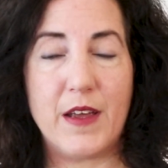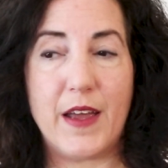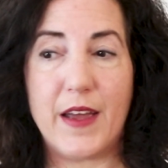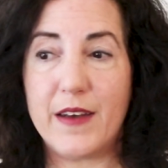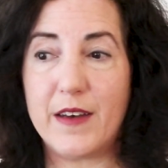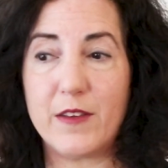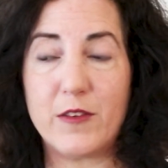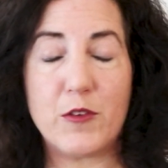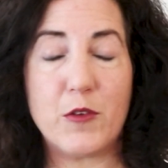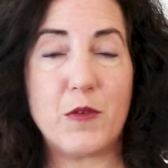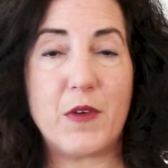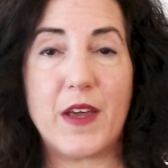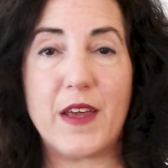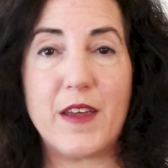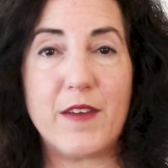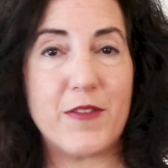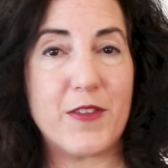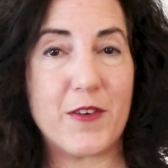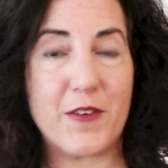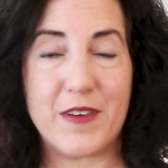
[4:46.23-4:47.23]
And it's okay
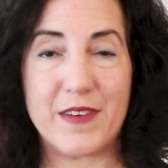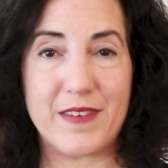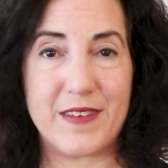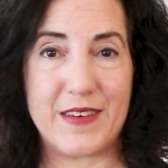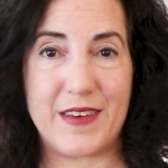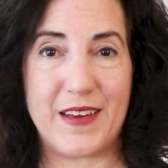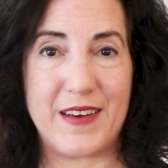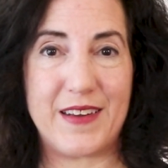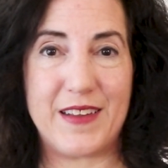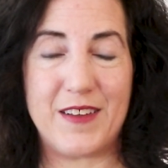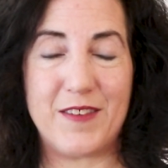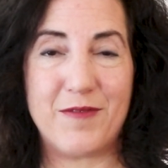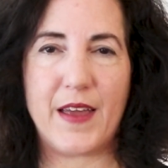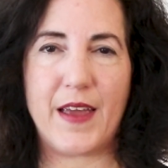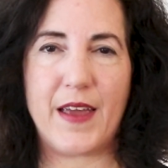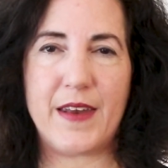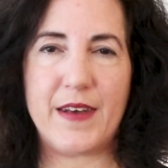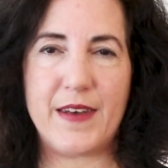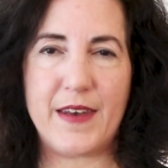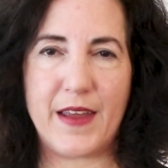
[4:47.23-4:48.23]
if there isn't any.
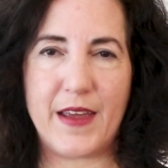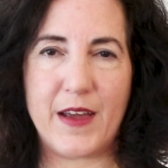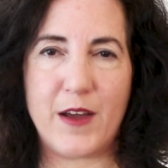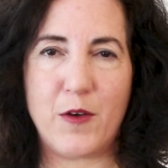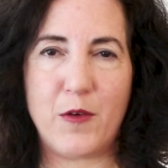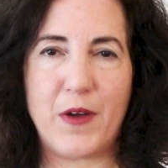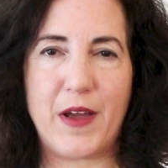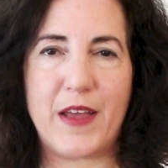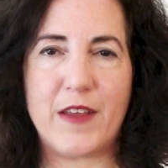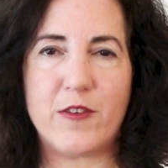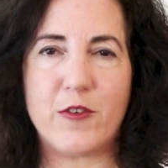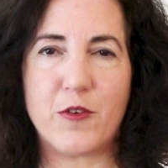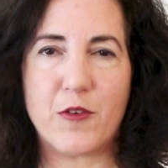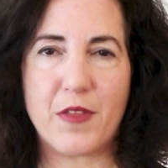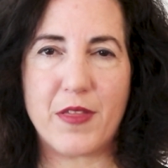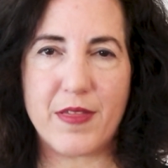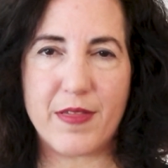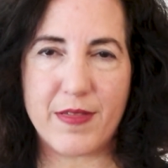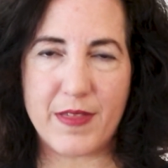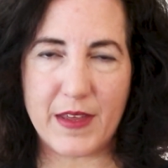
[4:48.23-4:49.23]
And now, as you're
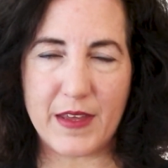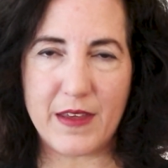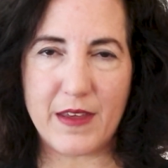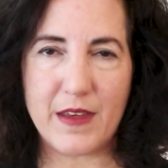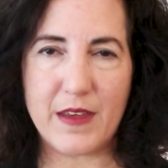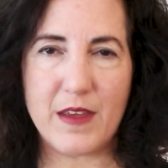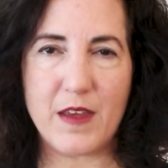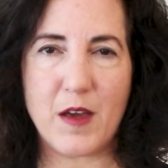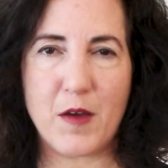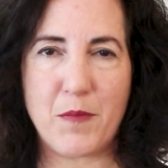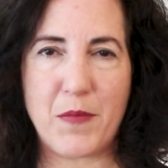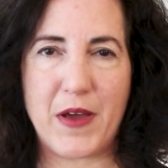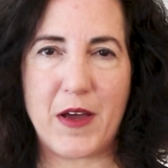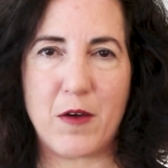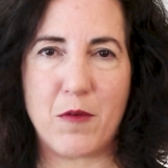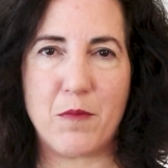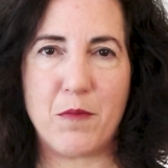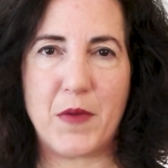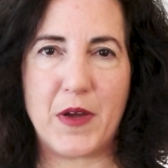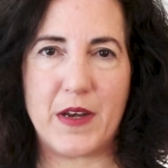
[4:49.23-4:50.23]
thinking
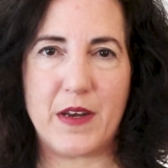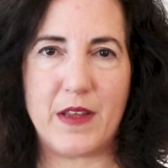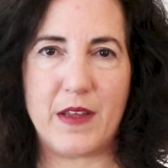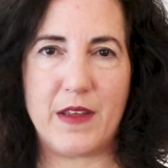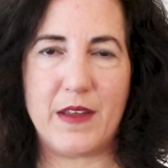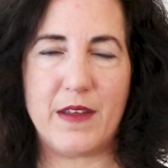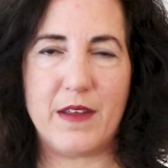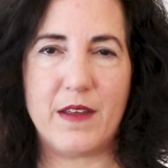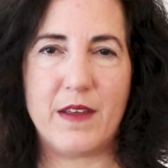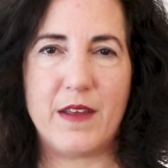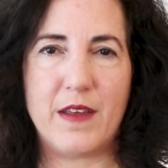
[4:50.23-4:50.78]
about money